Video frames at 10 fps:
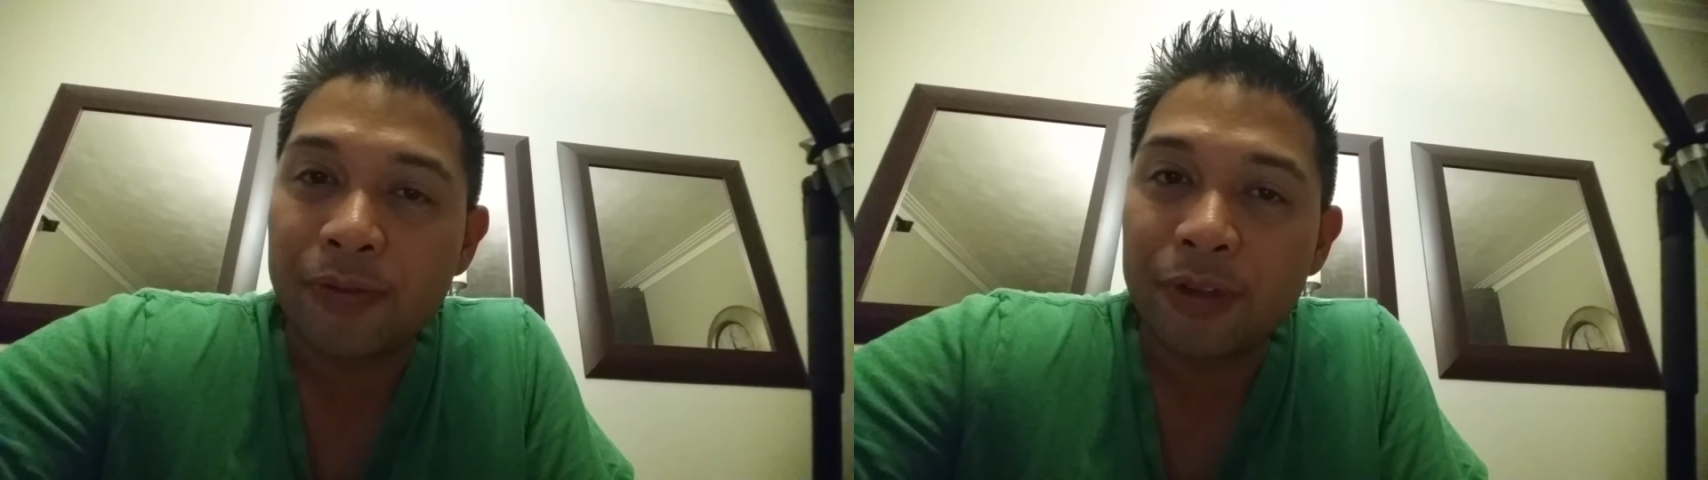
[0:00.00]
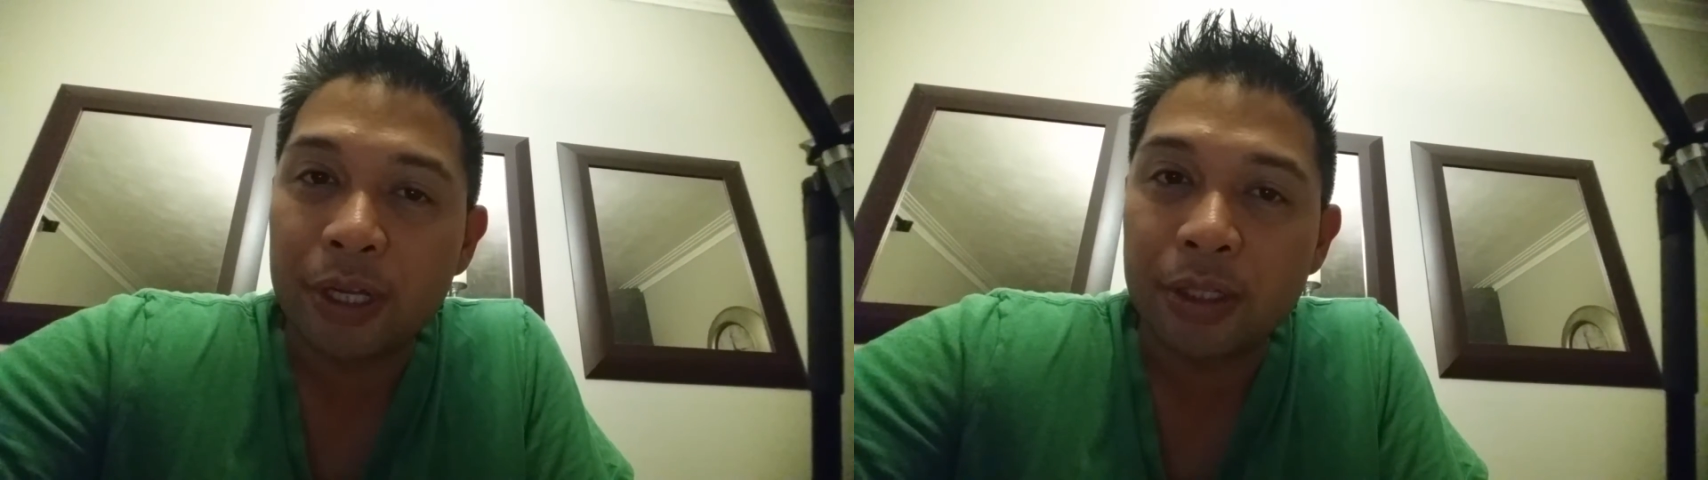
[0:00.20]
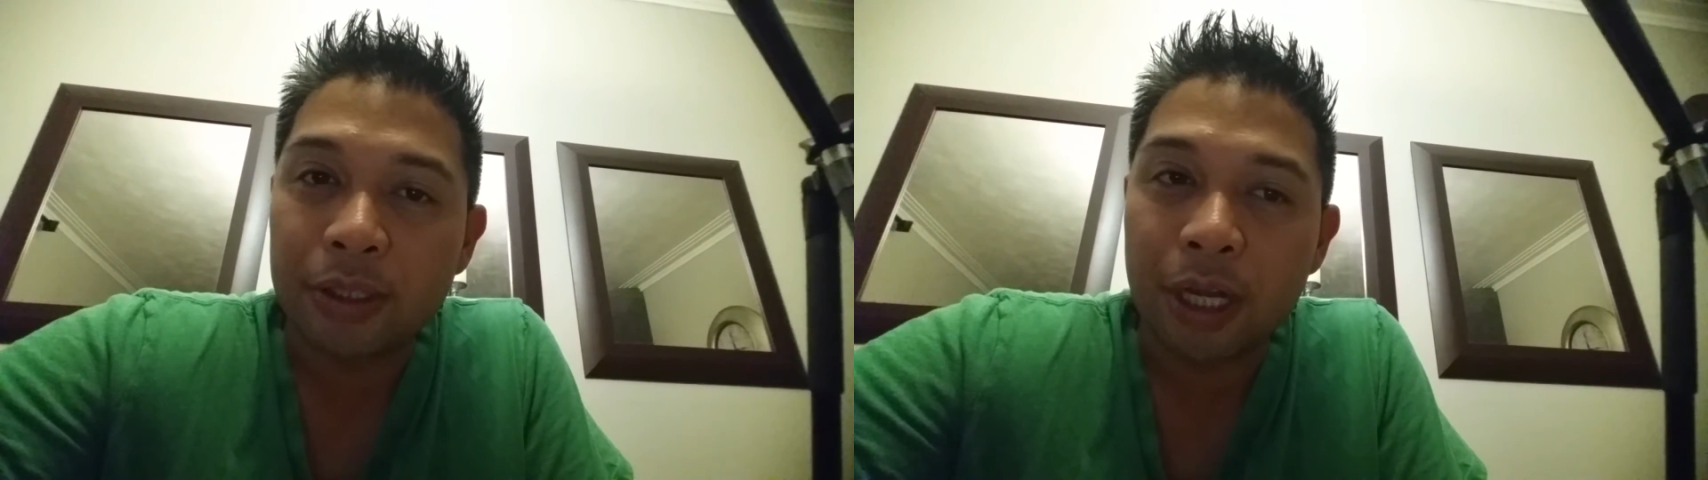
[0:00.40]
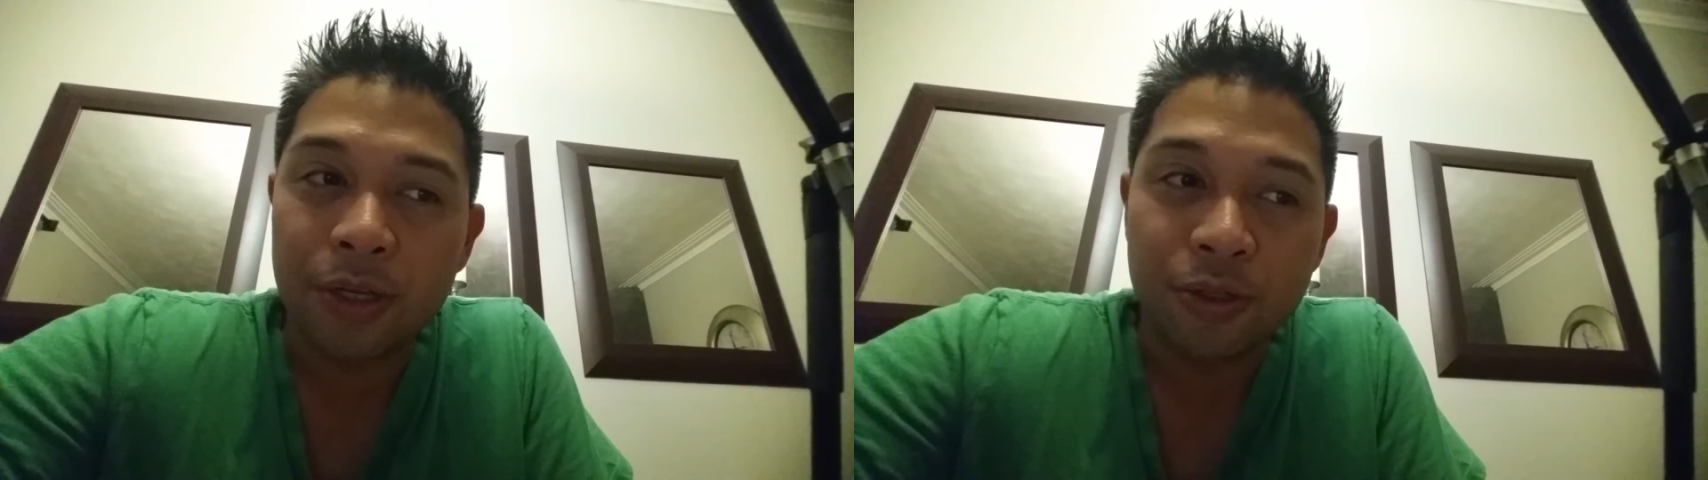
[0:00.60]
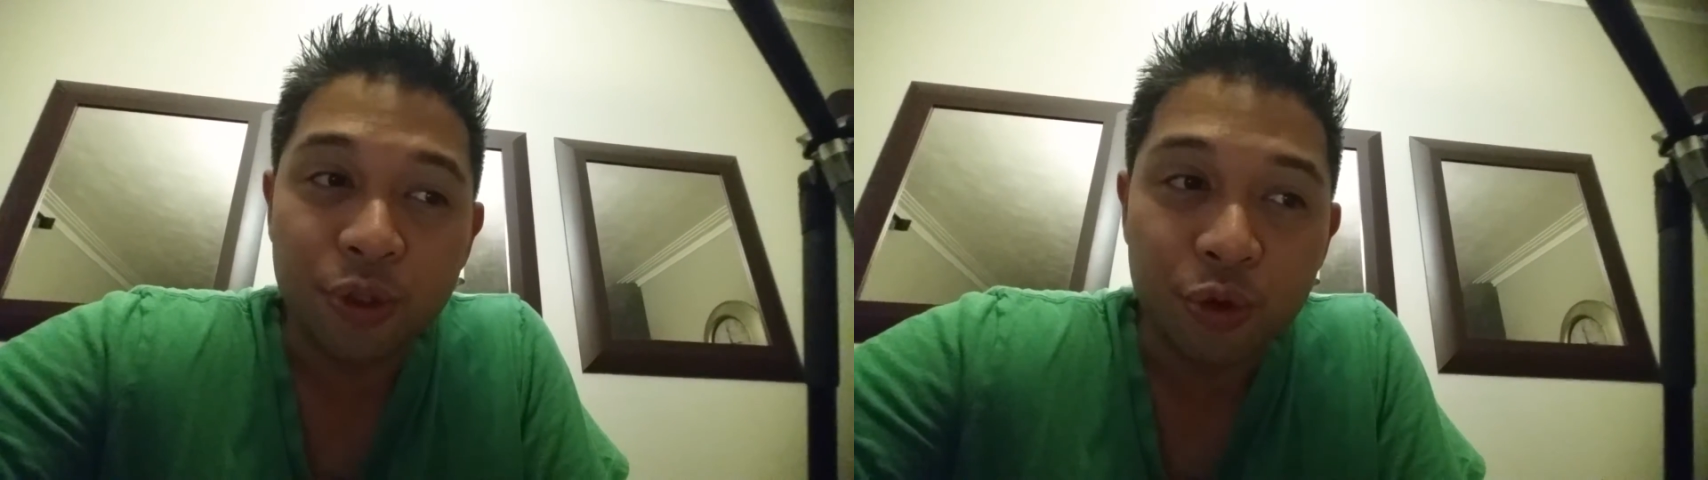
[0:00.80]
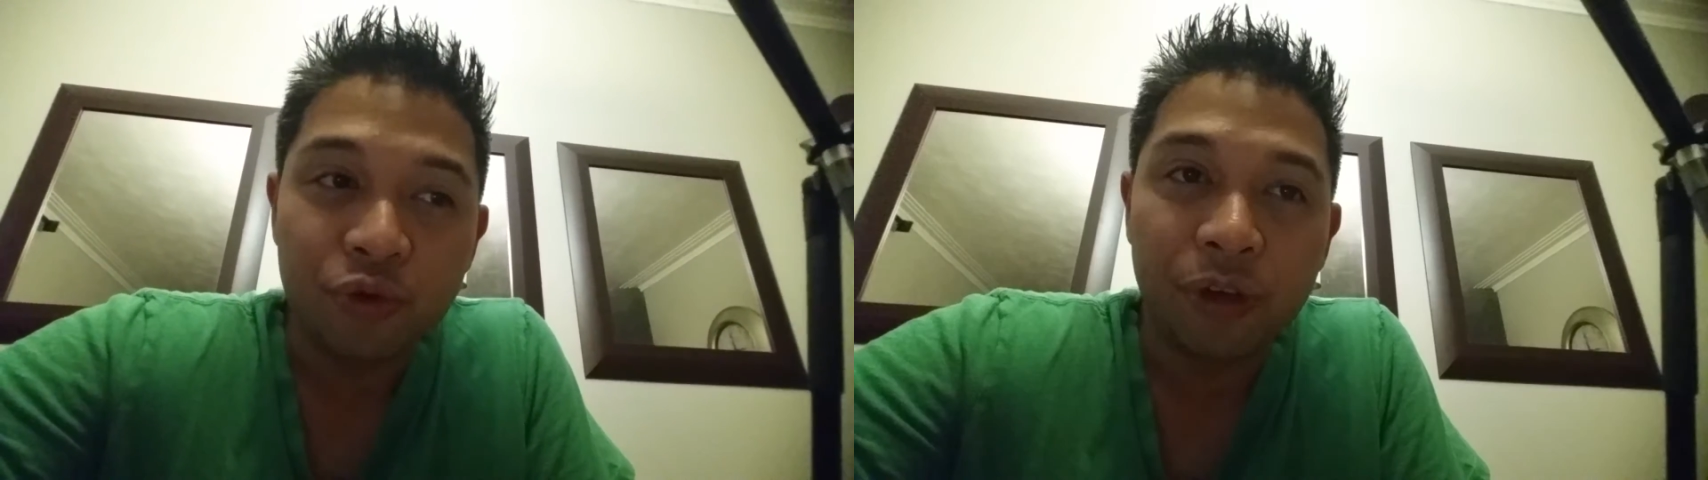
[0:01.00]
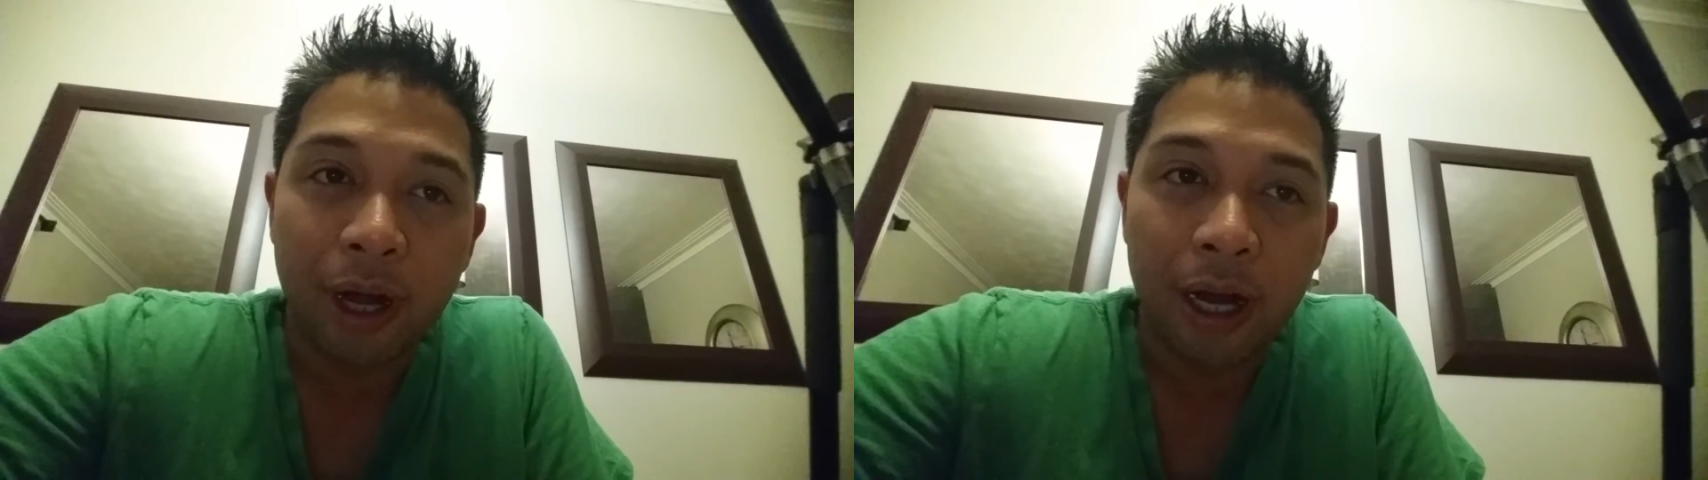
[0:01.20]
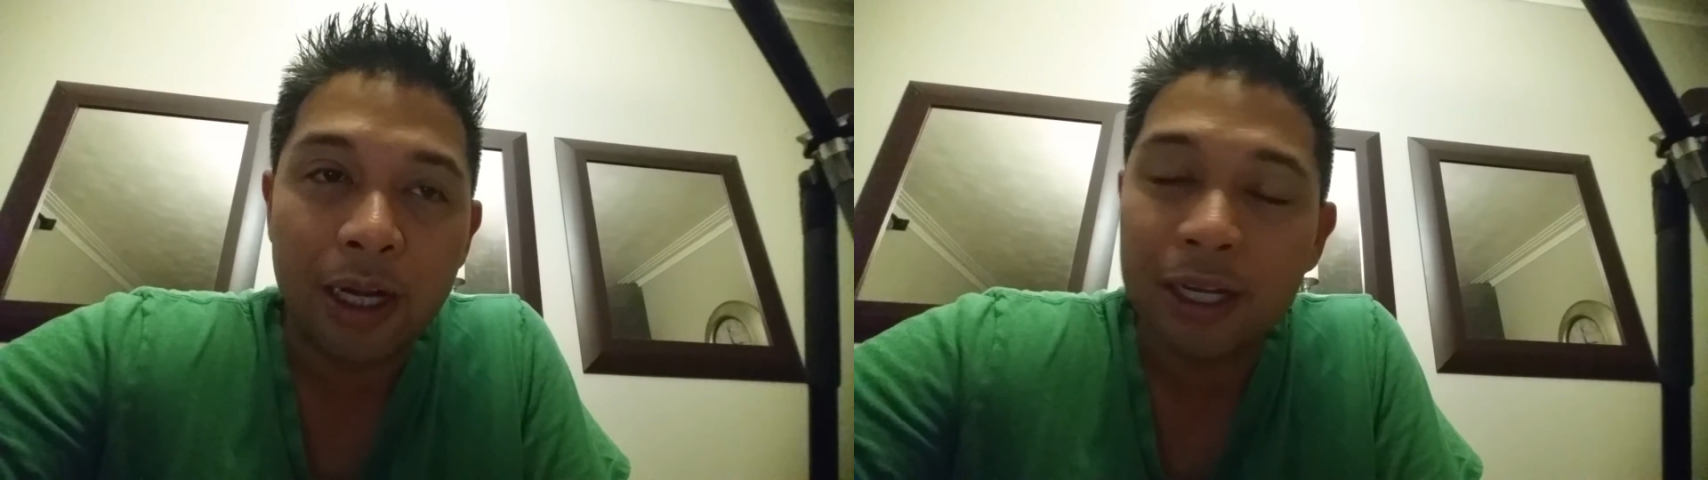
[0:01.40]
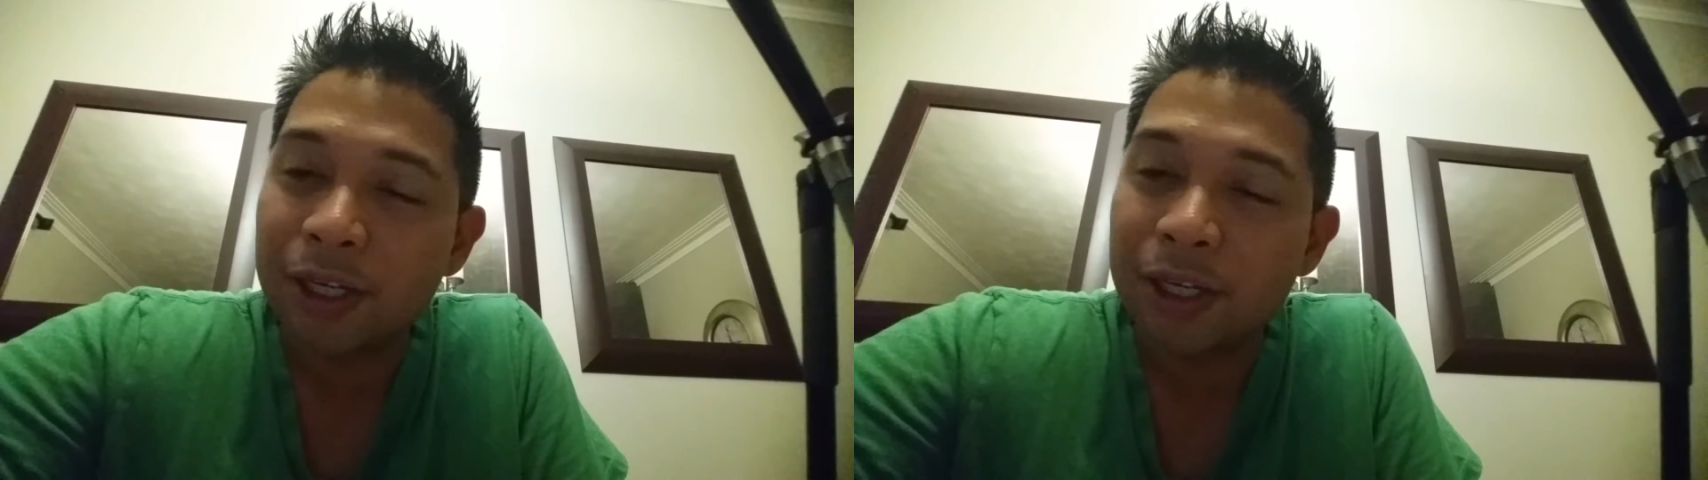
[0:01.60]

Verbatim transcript: have a, a new vlog.